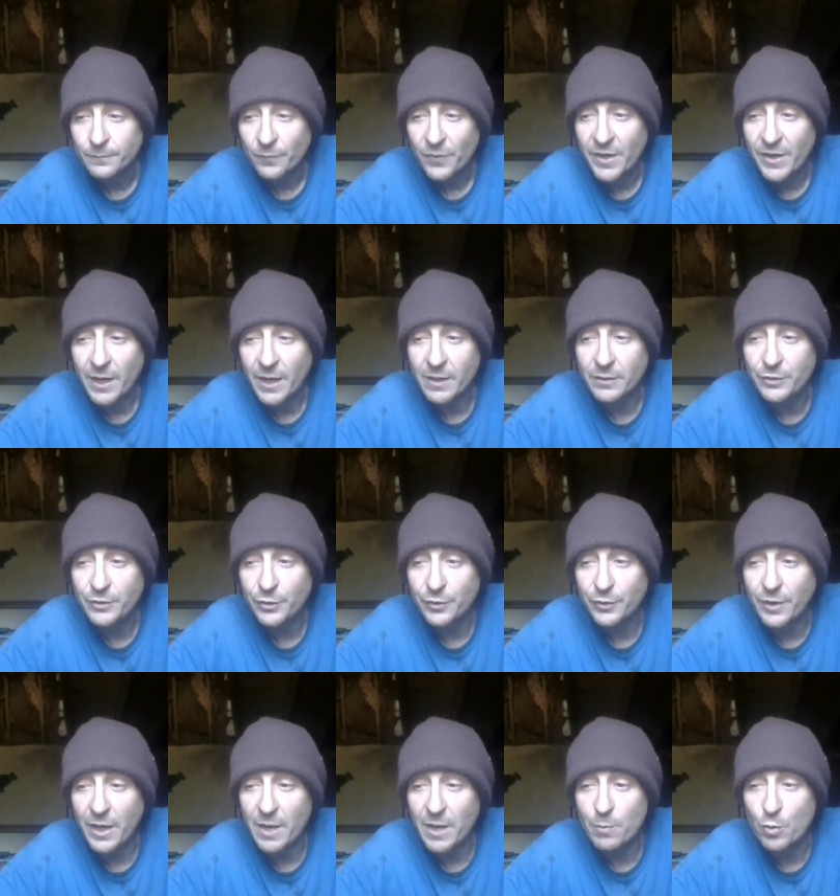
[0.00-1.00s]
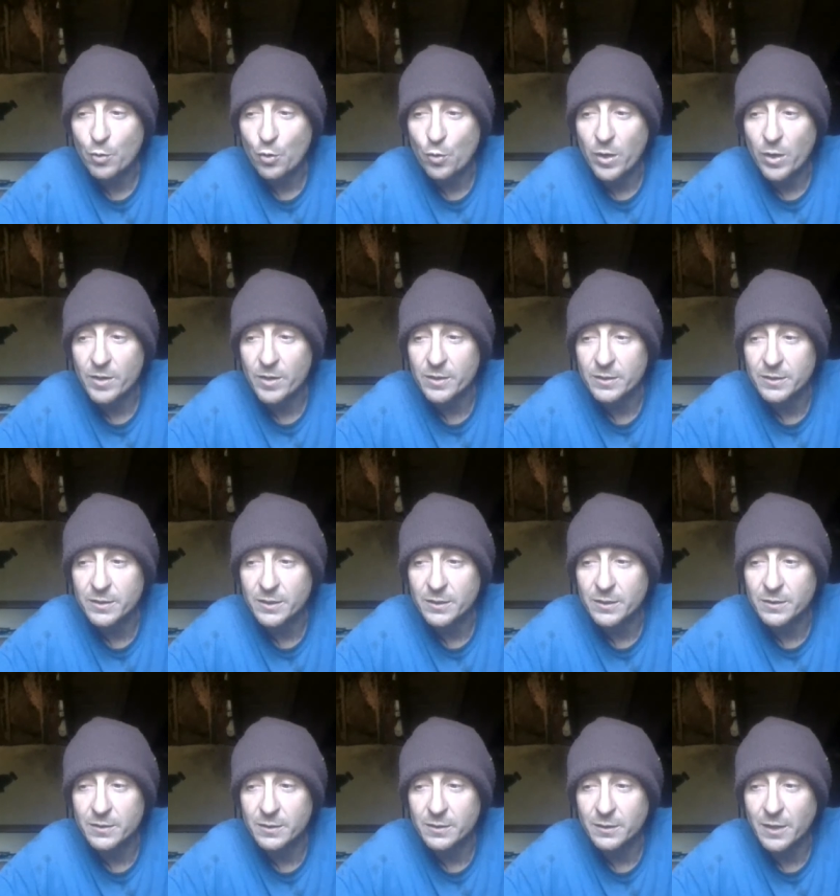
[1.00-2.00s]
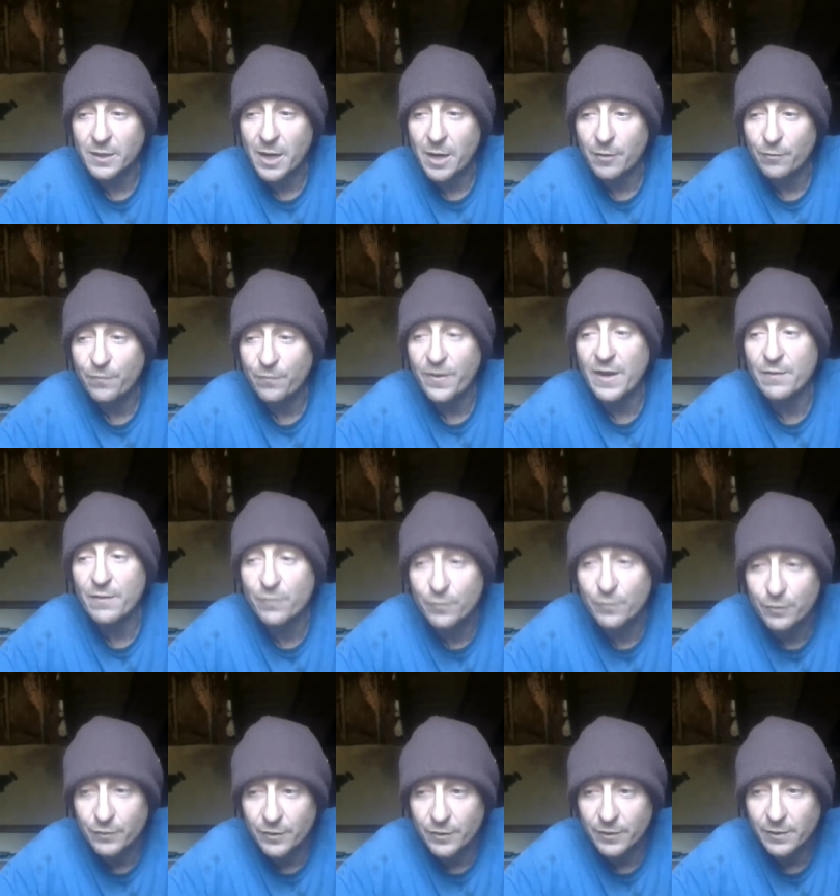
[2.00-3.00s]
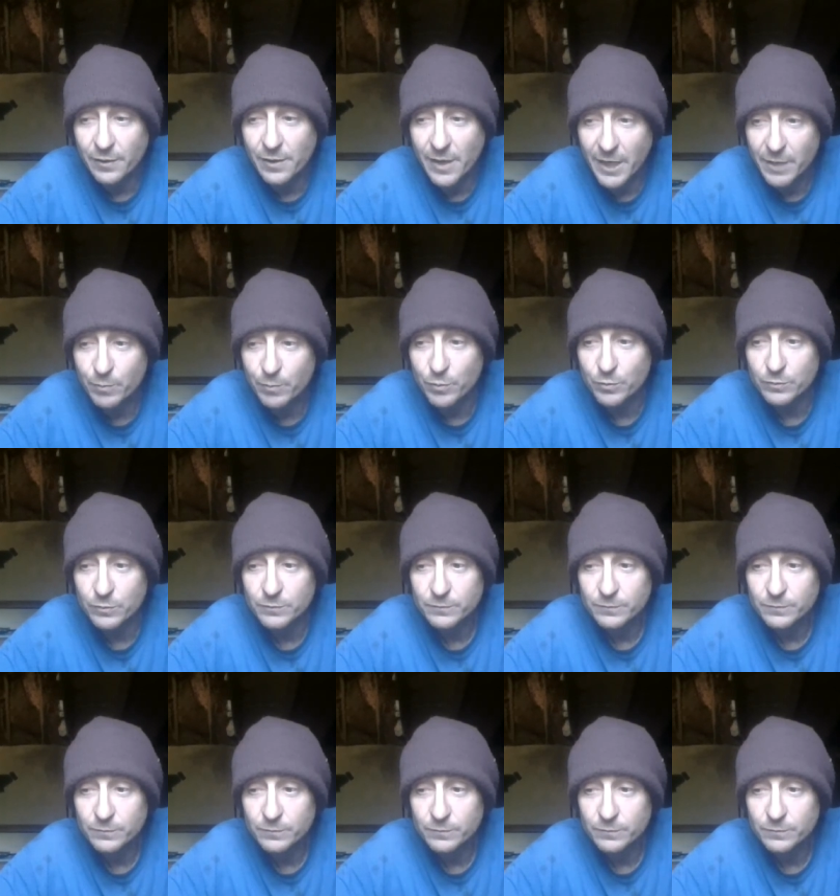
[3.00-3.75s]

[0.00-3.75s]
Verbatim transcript: Cain took Abel away since God favored Abel.